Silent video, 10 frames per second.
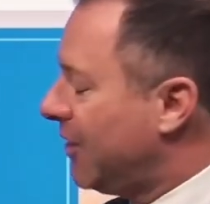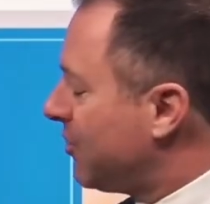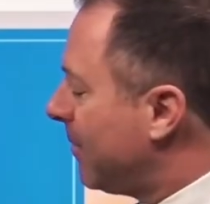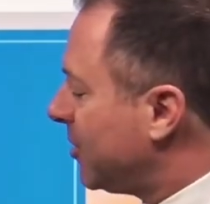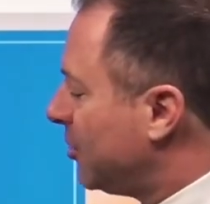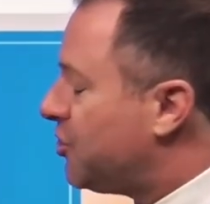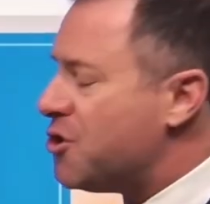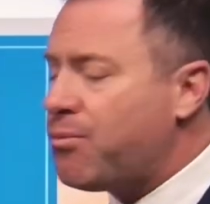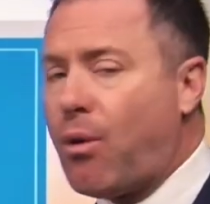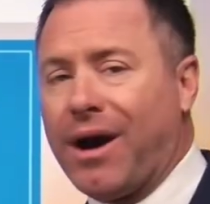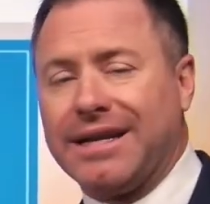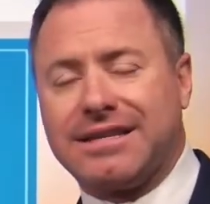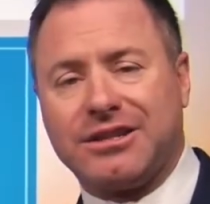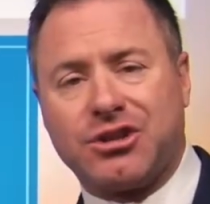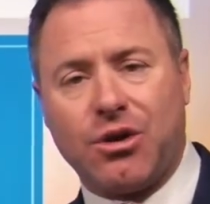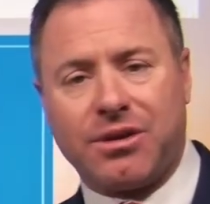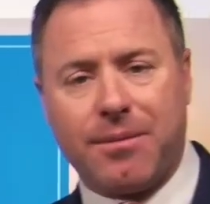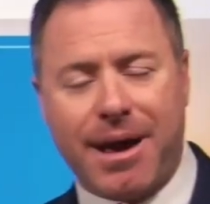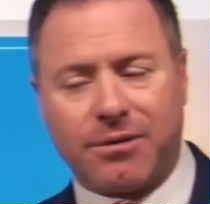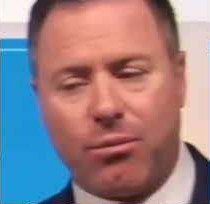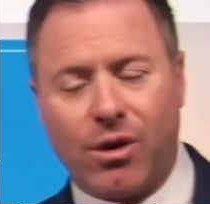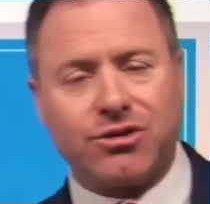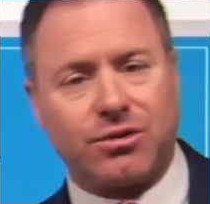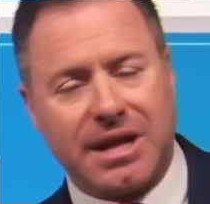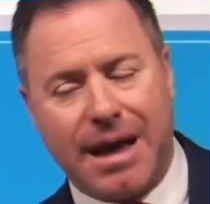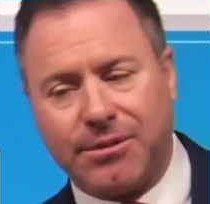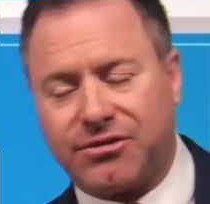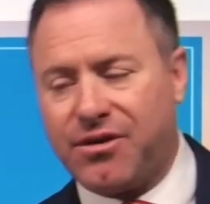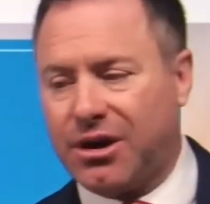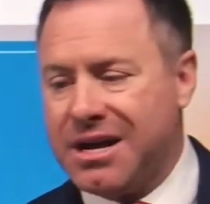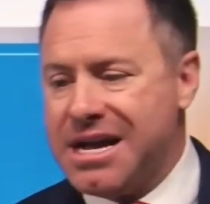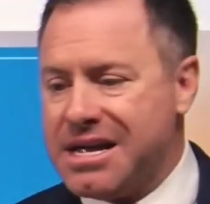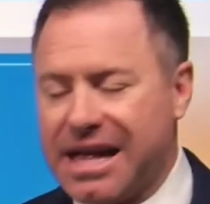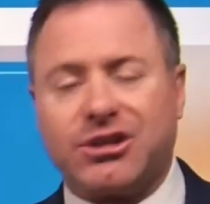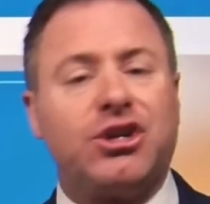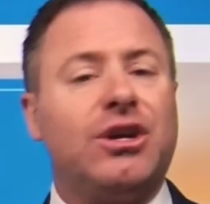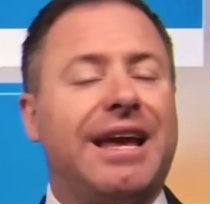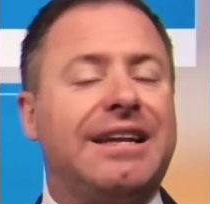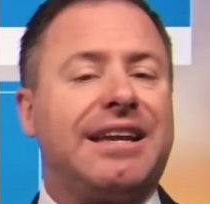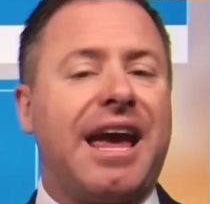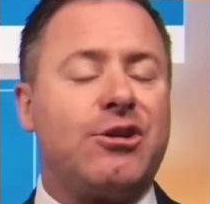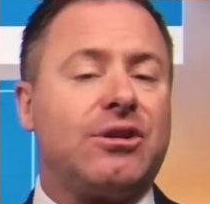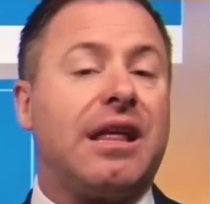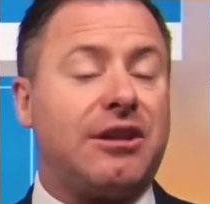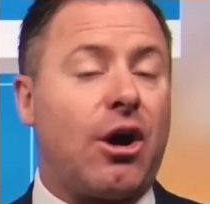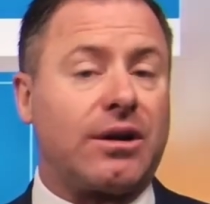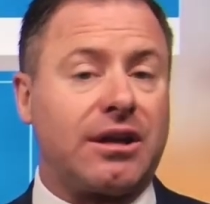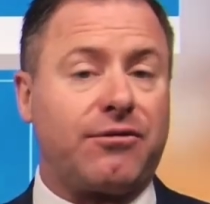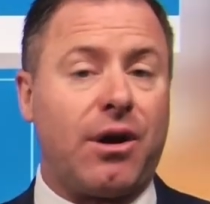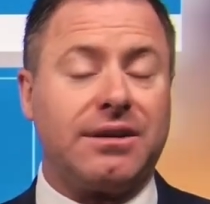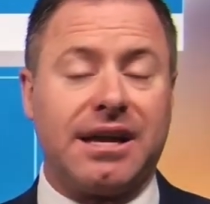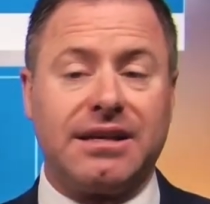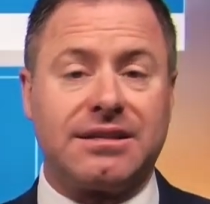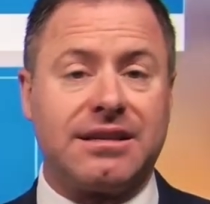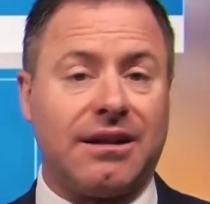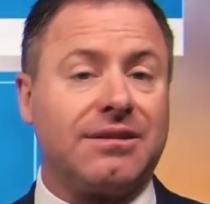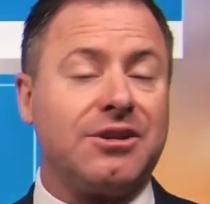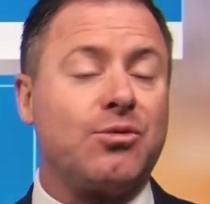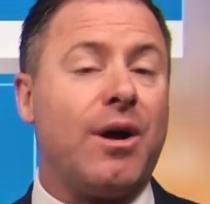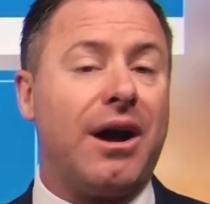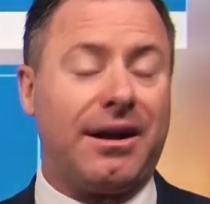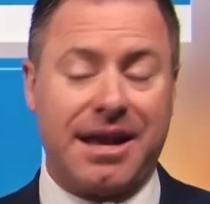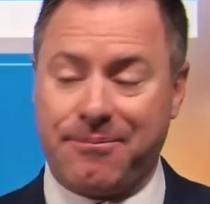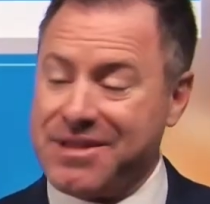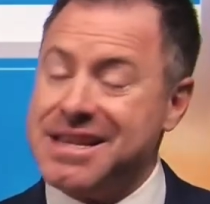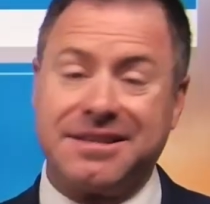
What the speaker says: drops our dew points, and so the amount of moisture in the atmosphere, that's a good indication that the Arctic front has settled its way on in.